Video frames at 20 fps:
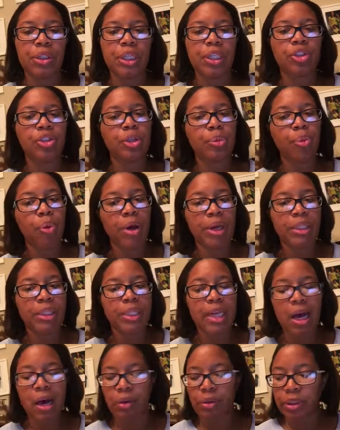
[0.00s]
that she
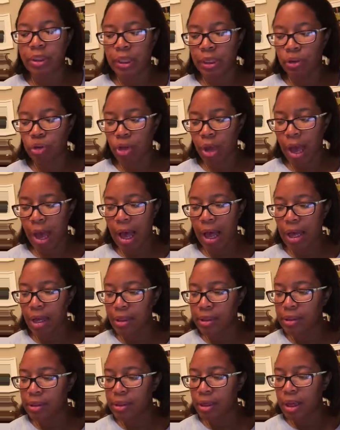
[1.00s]
points out, such
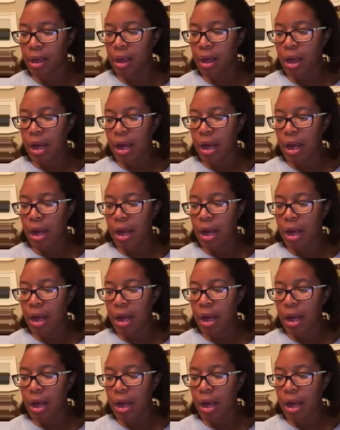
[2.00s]
as